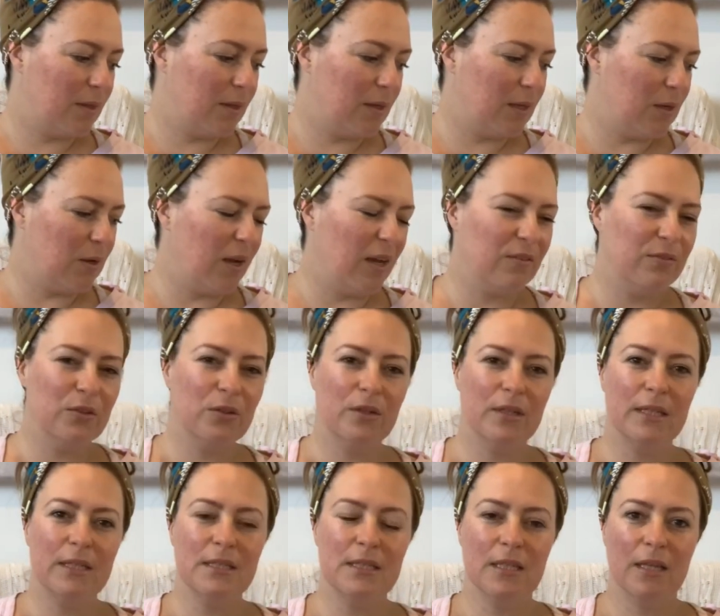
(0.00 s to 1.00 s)
I haven't got
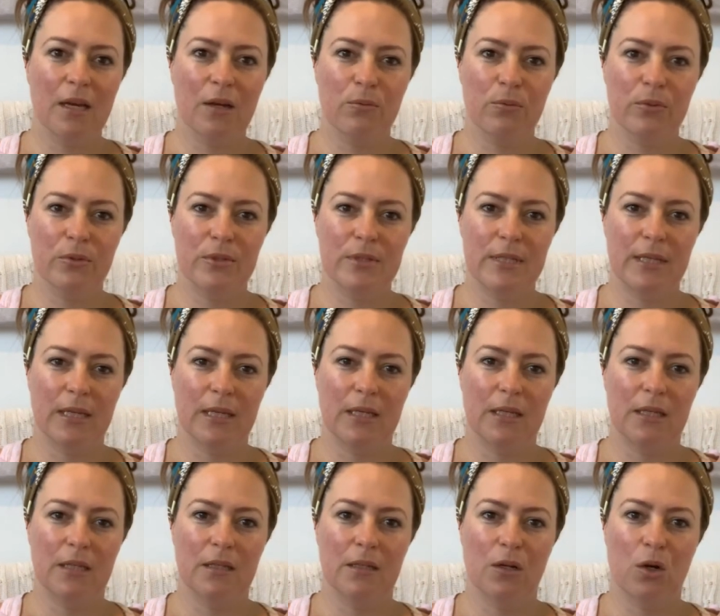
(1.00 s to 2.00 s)
into that
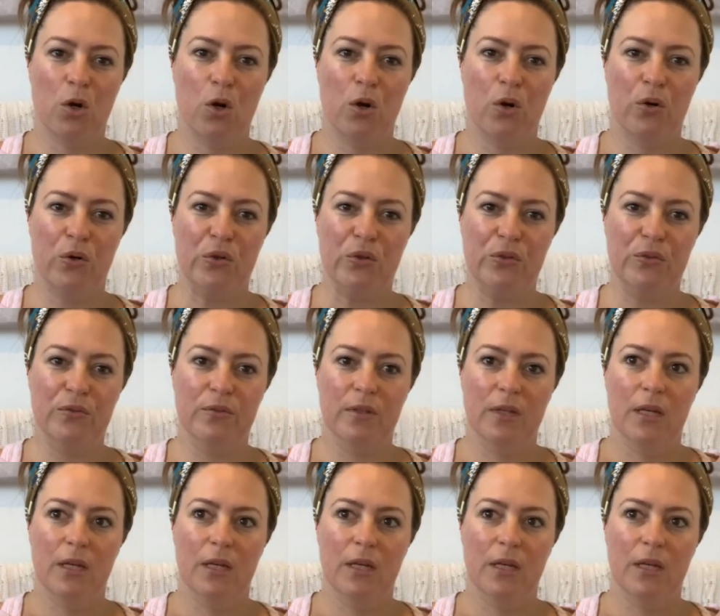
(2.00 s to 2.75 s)
routine of